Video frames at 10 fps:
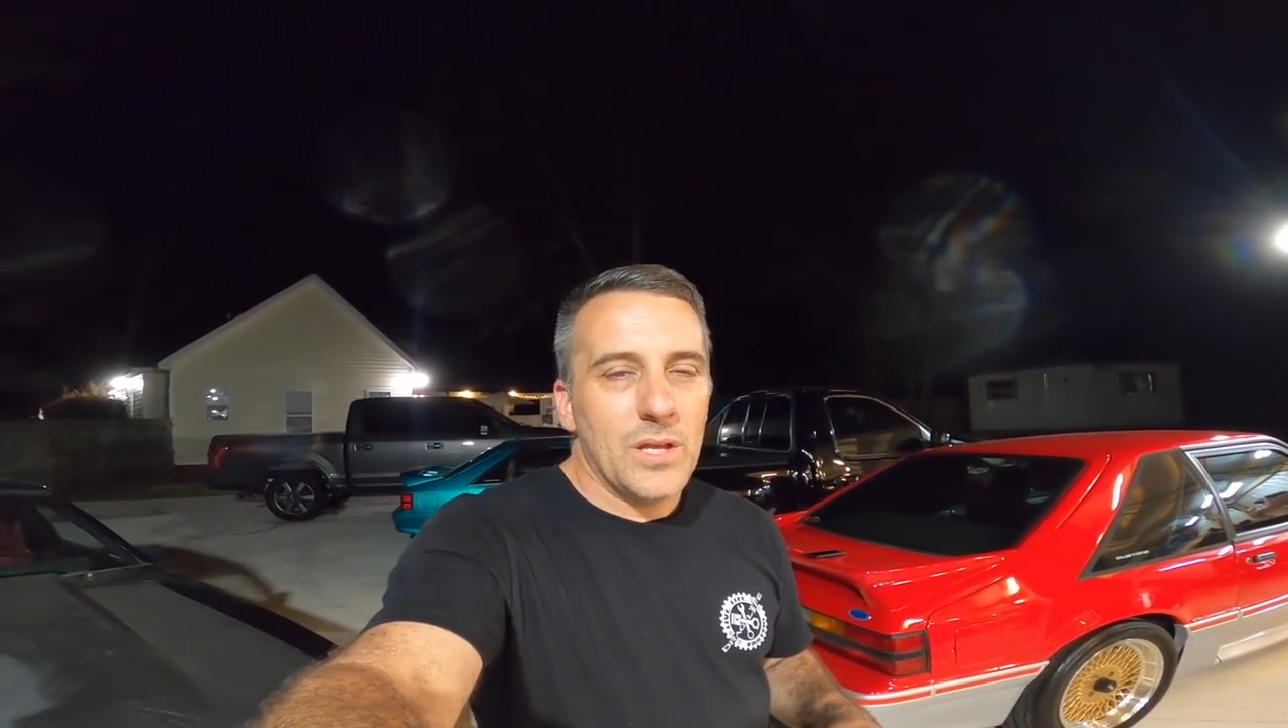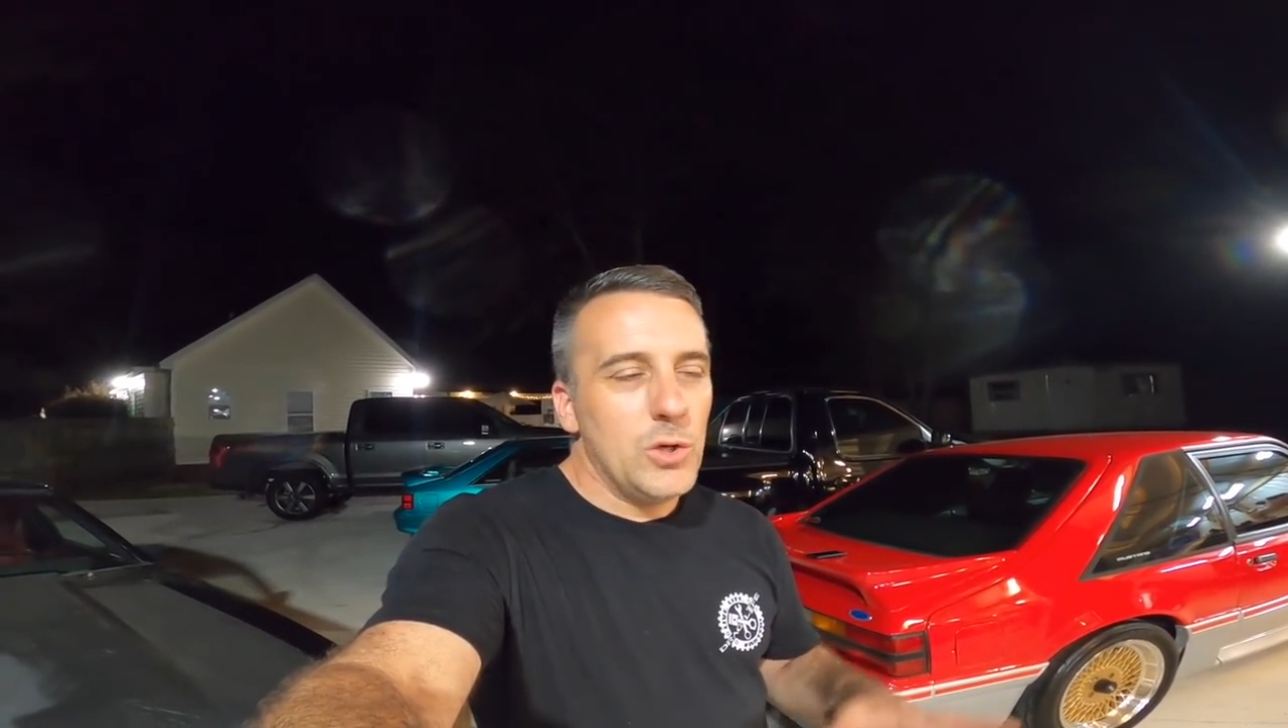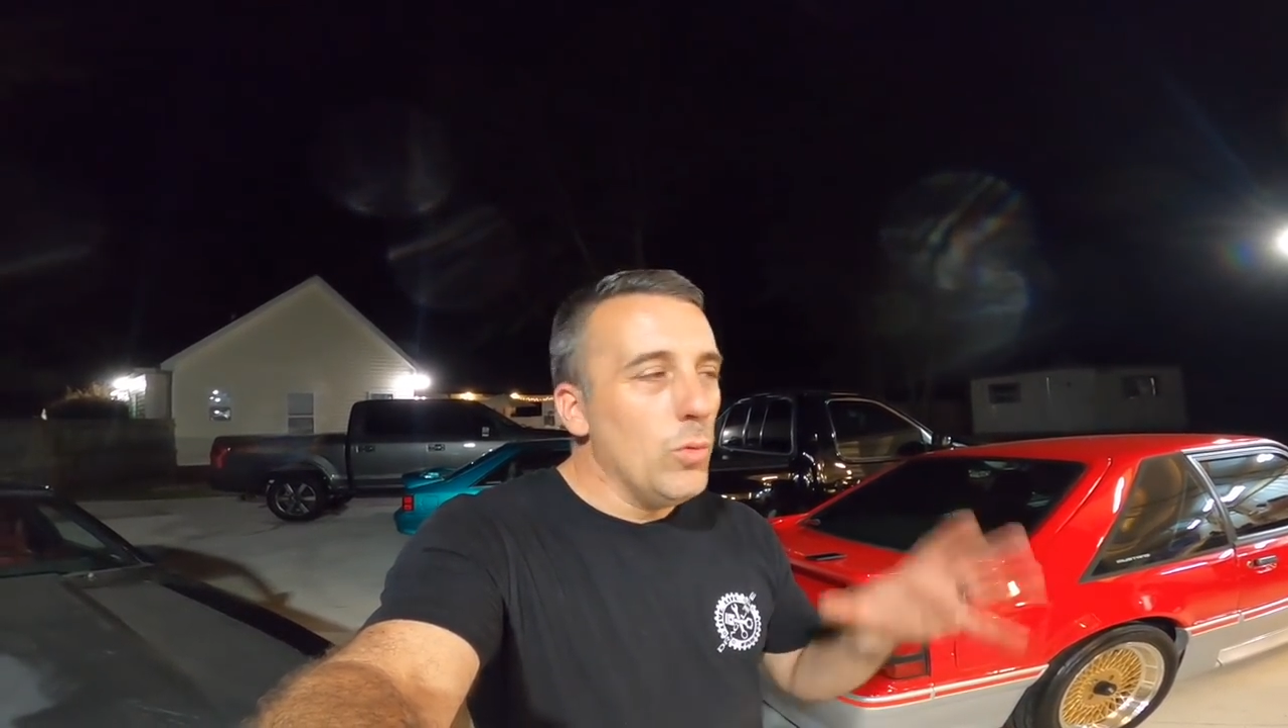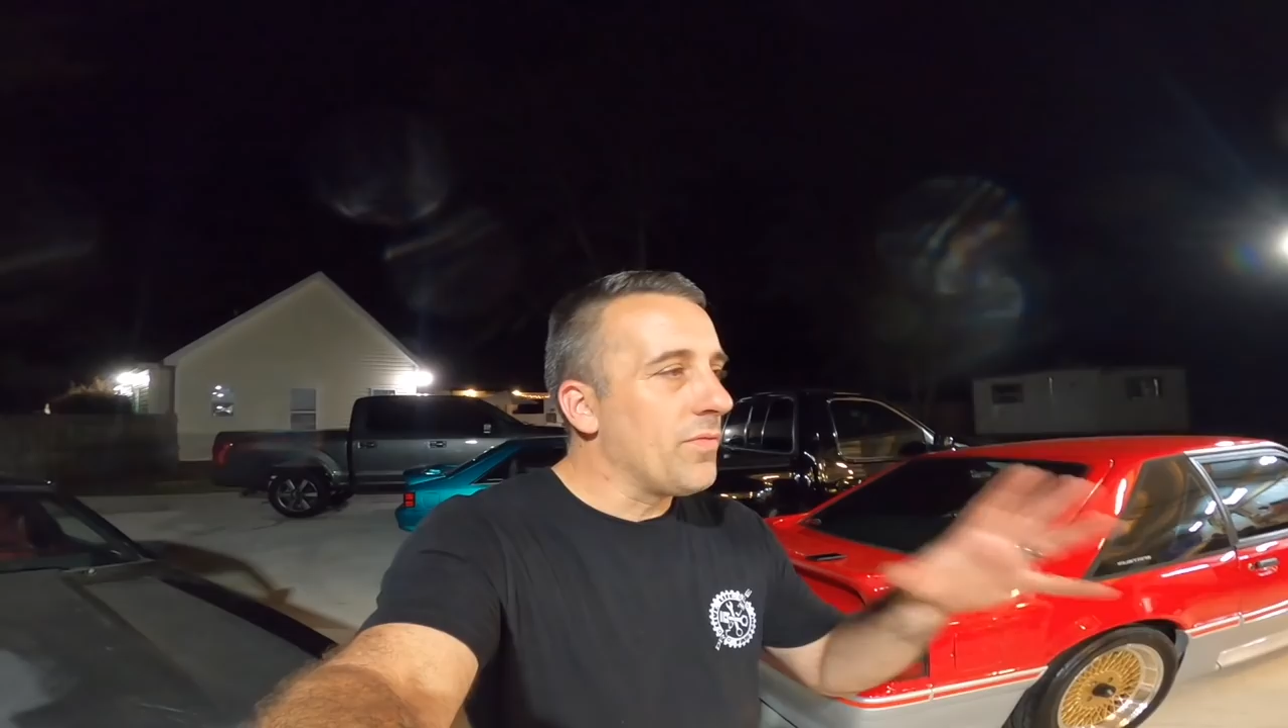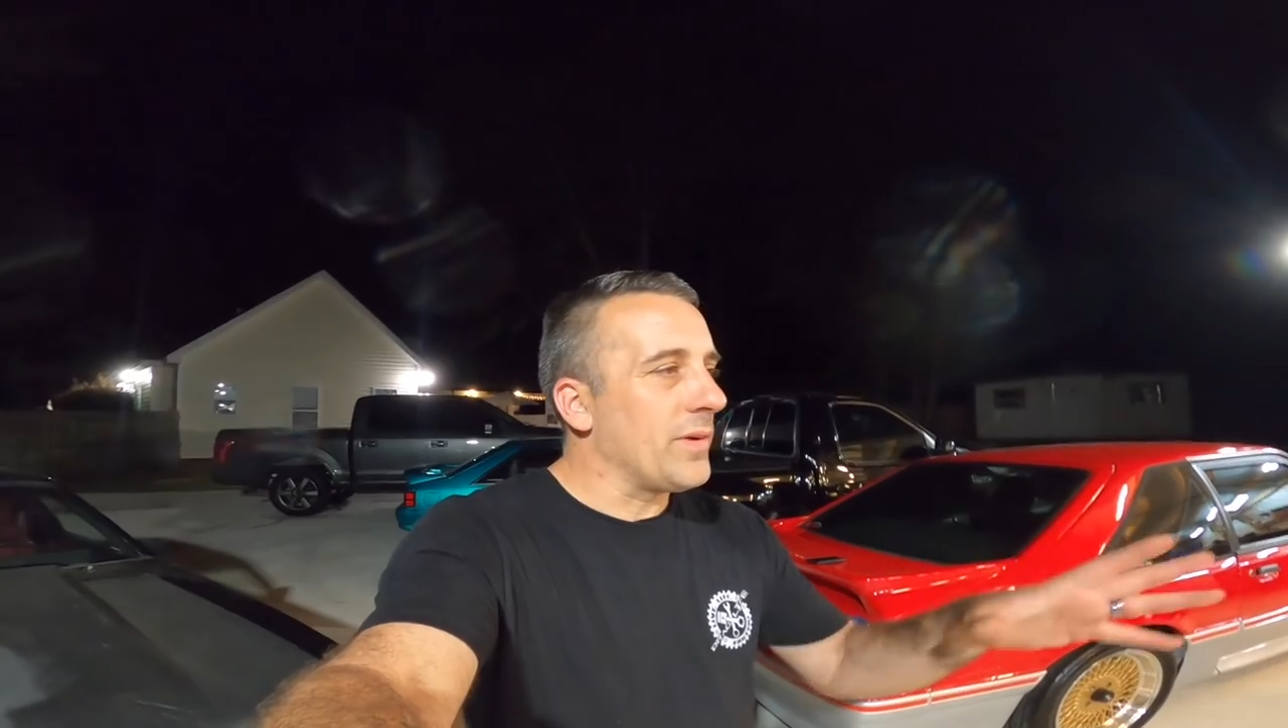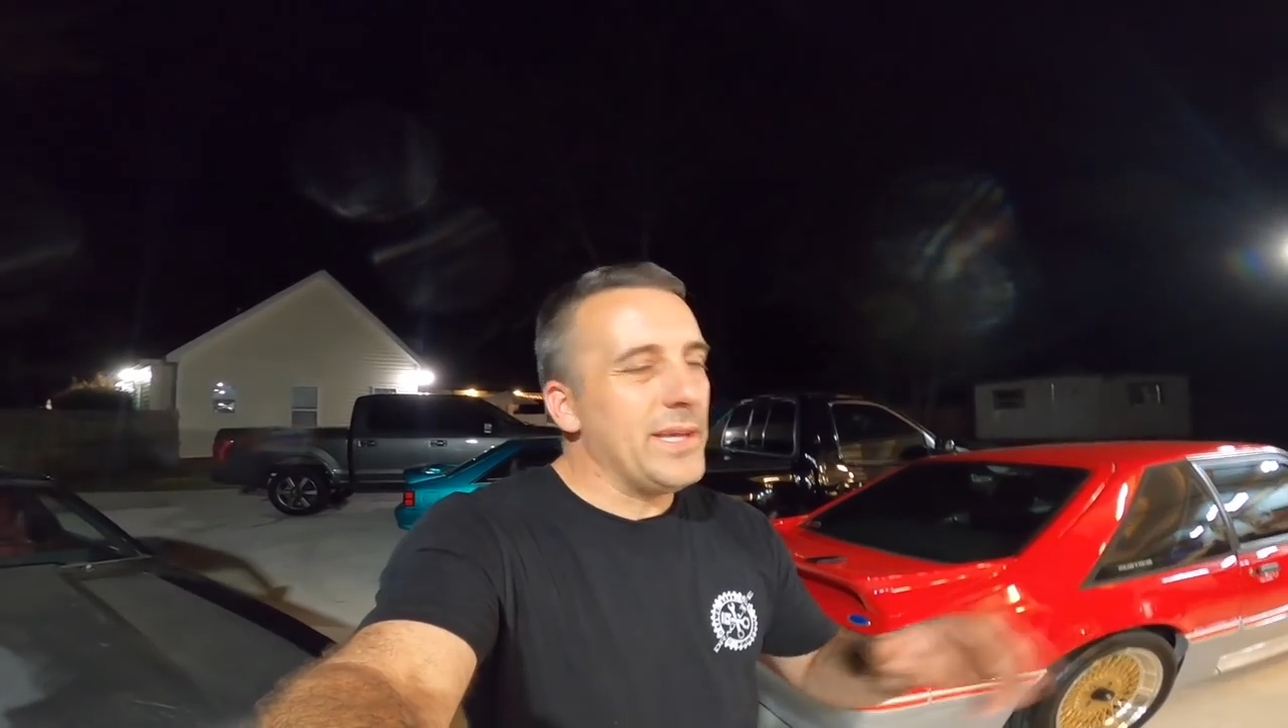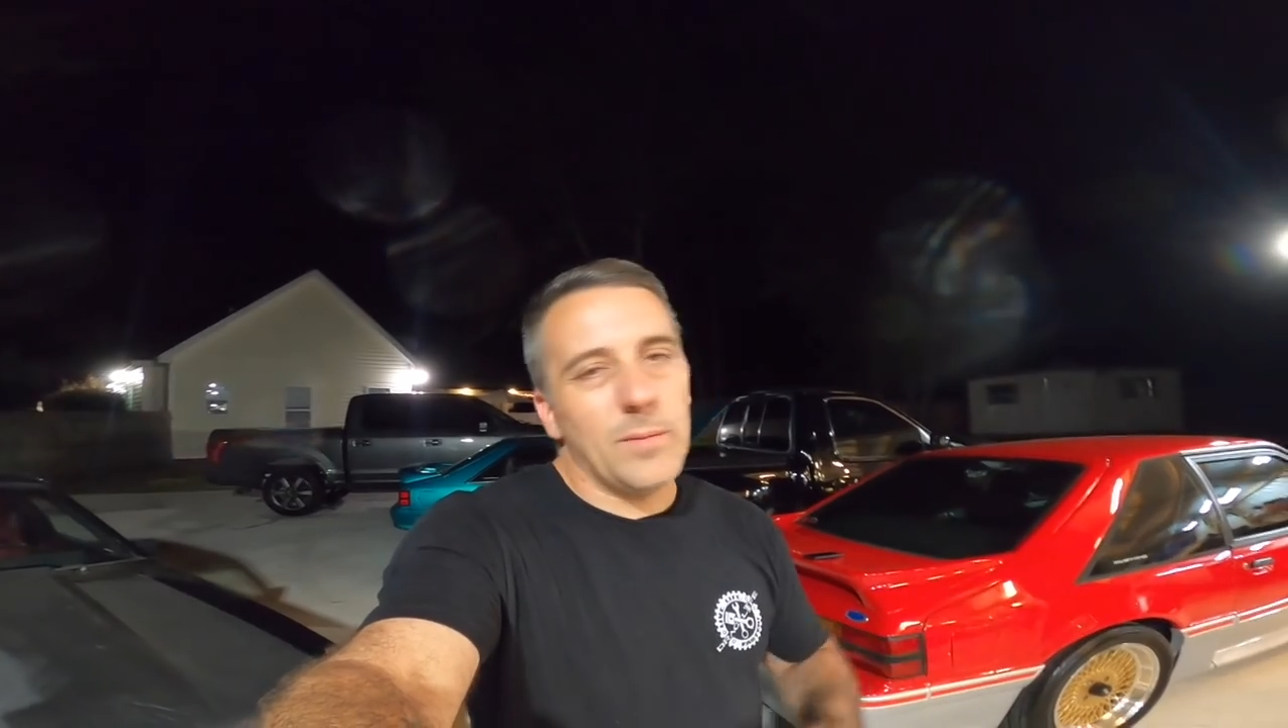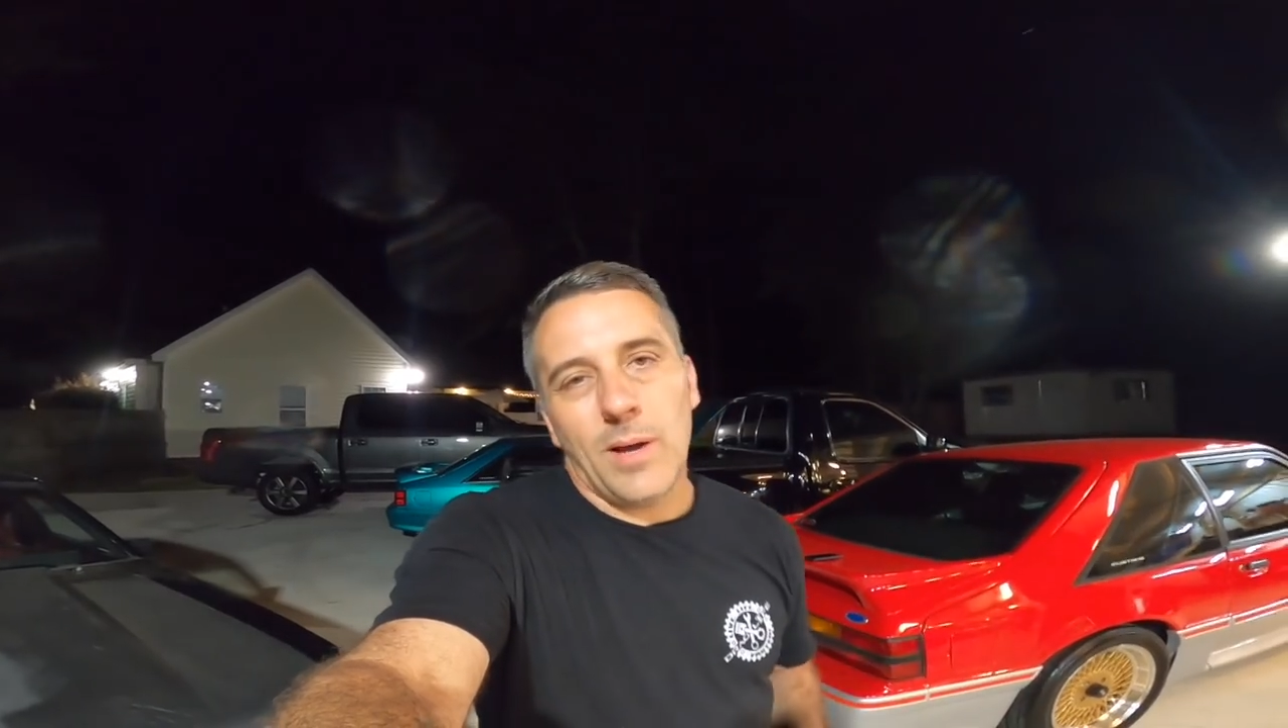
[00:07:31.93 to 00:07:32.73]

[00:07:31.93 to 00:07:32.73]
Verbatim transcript: You will forget